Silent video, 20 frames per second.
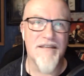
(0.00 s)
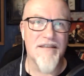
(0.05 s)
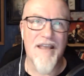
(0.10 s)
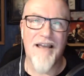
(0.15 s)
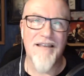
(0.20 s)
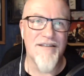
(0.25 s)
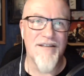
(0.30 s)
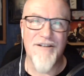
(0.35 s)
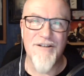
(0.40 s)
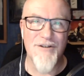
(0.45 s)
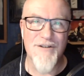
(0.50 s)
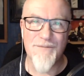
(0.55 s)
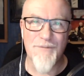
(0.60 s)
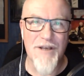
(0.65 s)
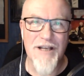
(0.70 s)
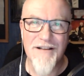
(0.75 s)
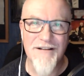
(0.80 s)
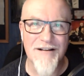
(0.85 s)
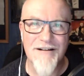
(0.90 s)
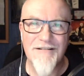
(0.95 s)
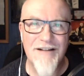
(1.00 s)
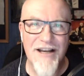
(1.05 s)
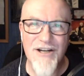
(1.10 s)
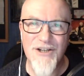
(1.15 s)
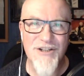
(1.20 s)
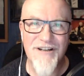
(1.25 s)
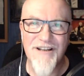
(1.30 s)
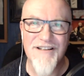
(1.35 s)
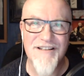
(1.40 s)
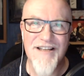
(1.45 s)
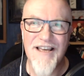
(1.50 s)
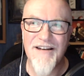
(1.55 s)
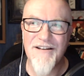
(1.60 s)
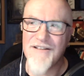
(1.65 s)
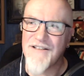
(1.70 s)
had to do some color correction in 10.